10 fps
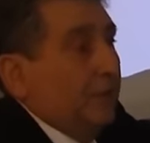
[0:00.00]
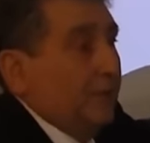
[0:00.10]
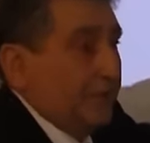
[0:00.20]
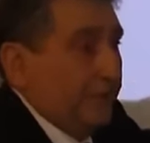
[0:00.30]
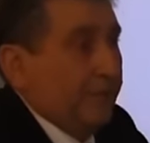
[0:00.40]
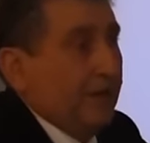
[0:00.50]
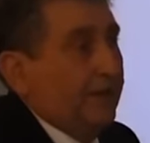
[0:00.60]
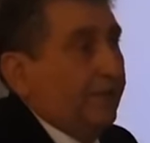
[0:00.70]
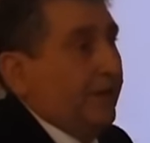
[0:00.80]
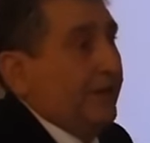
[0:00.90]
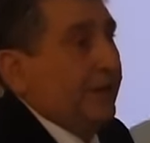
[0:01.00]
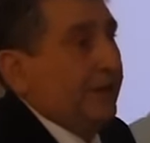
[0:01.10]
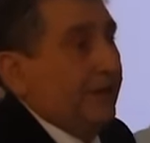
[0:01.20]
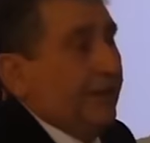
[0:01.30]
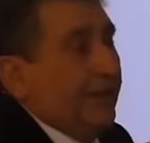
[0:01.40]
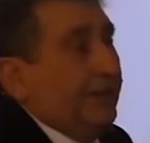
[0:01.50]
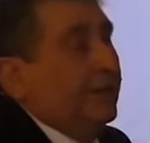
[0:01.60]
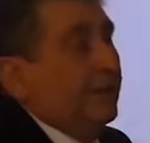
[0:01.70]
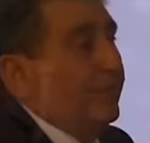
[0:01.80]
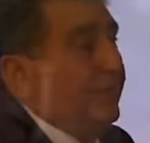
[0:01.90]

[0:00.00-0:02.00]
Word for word: There was a bonfire underneath.